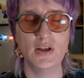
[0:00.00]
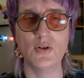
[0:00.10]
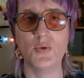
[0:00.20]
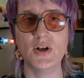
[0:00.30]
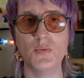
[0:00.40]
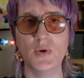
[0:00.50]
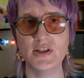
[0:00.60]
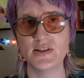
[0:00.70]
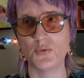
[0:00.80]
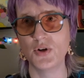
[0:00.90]
you know what,
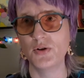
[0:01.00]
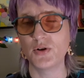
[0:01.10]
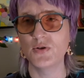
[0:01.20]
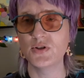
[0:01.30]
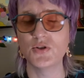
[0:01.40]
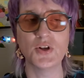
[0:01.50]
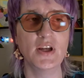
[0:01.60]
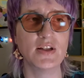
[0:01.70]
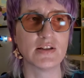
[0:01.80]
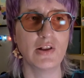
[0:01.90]
once the roller coaster
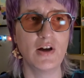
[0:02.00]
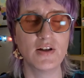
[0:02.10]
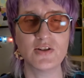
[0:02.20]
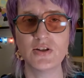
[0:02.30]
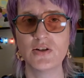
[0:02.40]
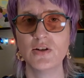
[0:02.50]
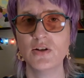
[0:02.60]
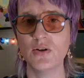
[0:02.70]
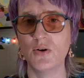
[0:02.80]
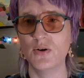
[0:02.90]
train is launched
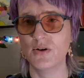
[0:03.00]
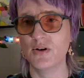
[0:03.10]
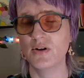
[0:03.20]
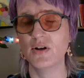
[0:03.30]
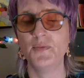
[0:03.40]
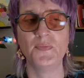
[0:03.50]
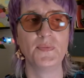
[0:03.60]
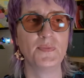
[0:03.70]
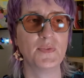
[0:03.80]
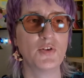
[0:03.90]
or
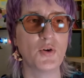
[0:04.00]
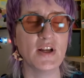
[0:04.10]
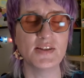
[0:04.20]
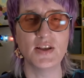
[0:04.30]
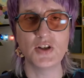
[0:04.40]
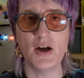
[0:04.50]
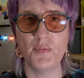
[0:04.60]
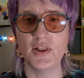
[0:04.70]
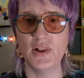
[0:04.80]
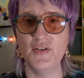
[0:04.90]
crests the top
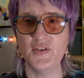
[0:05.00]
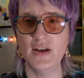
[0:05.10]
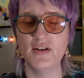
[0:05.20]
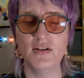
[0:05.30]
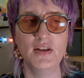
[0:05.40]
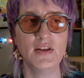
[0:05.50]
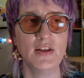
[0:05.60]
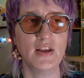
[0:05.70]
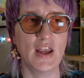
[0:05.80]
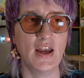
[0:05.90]
of the lift hill
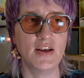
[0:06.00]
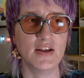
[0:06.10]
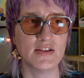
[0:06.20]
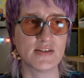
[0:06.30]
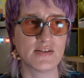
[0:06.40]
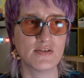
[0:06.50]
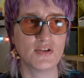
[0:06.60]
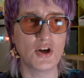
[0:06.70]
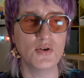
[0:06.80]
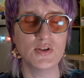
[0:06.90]
and it's
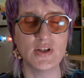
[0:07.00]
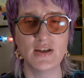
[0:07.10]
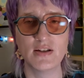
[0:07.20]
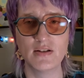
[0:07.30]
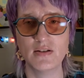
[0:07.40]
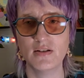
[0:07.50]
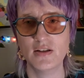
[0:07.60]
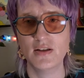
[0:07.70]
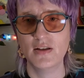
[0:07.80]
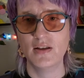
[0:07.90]
coasting,
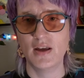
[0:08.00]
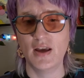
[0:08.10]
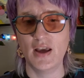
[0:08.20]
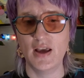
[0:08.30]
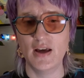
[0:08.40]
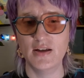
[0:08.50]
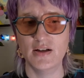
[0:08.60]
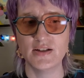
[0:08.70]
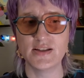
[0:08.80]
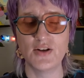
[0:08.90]

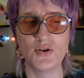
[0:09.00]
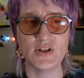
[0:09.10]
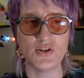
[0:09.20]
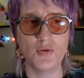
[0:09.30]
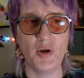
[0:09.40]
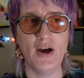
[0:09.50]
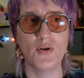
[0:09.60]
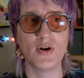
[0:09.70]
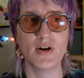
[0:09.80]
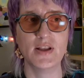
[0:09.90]
it's under its own
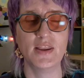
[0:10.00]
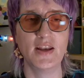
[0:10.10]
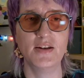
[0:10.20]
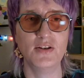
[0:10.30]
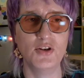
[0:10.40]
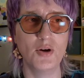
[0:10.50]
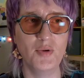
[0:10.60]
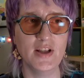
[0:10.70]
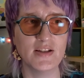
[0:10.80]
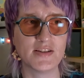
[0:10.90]
power, and then
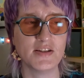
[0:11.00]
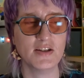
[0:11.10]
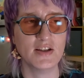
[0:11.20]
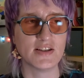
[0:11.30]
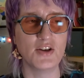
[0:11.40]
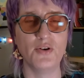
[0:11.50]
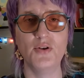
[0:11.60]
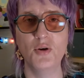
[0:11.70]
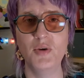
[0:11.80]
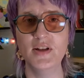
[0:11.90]
nobody's, it's under
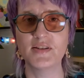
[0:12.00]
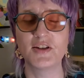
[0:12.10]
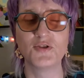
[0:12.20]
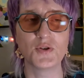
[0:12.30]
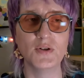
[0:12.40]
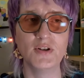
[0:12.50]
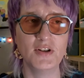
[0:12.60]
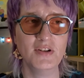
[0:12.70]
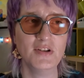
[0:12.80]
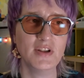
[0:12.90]
nobody's
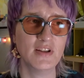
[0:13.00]
control